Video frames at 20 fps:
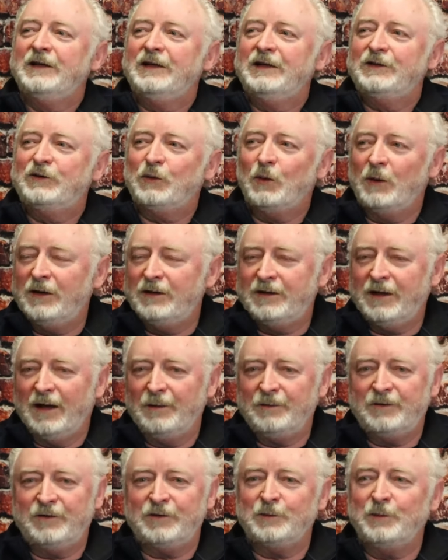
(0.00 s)
twenty
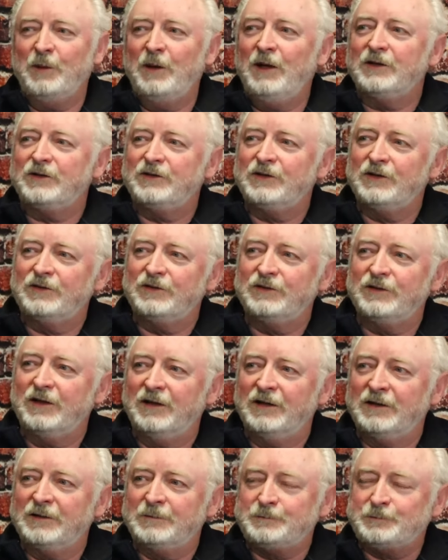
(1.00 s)
times as much as
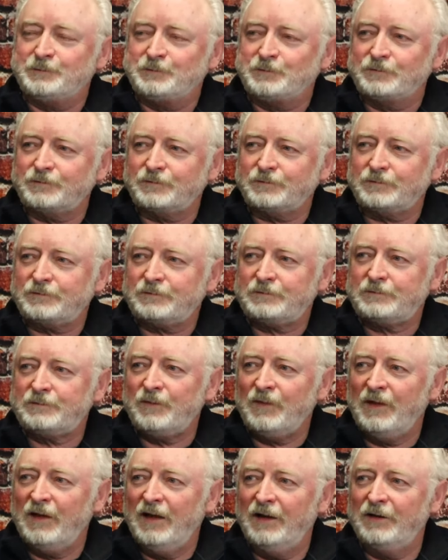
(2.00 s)
uh,
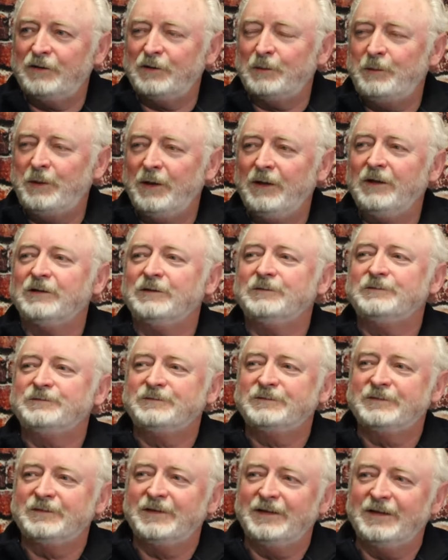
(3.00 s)
as a pill.
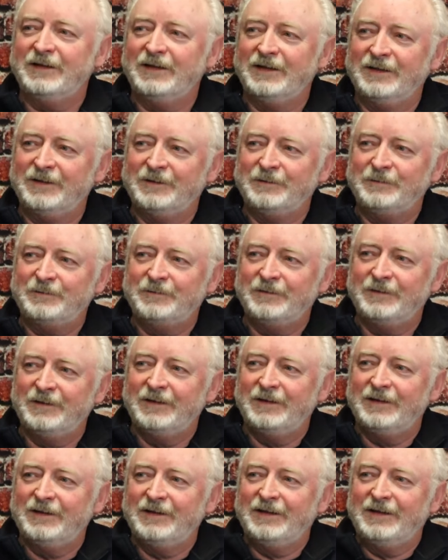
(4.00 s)
Uh, yeah.
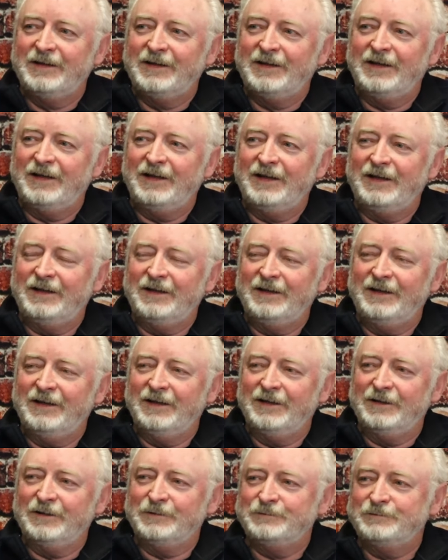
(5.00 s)
And
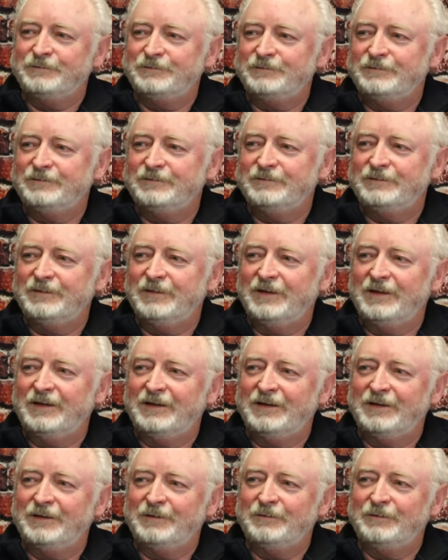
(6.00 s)
uh,
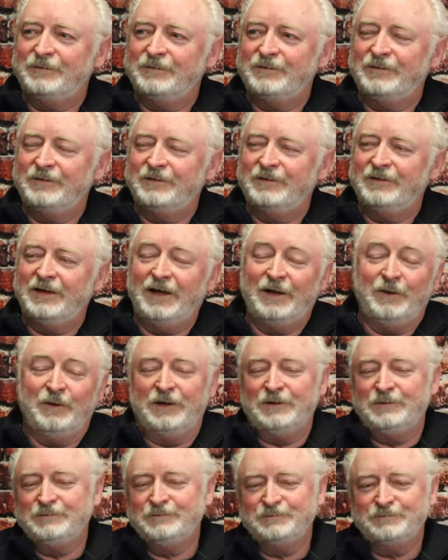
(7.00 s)
uh,
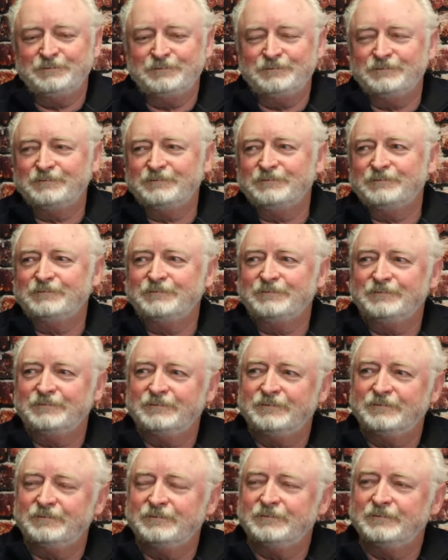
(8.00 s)
anyway. Yeah.
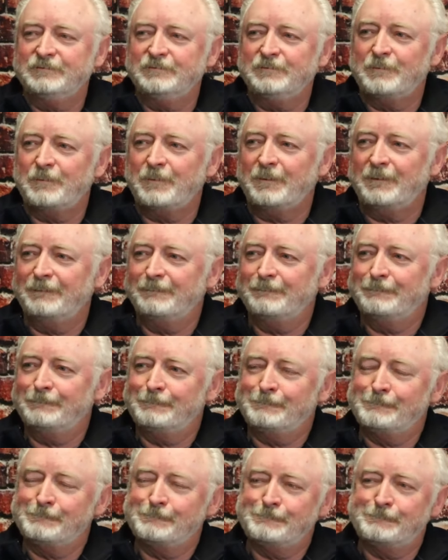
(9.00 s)
So
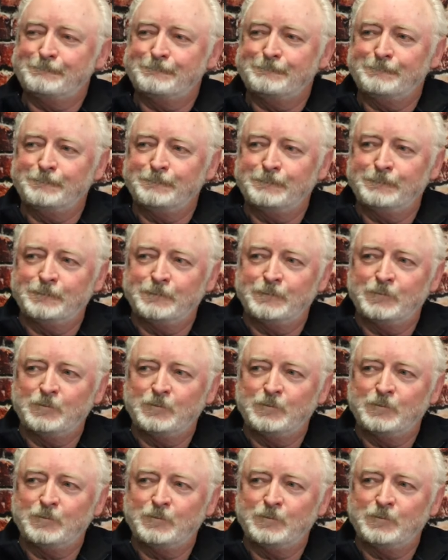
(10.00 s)
to start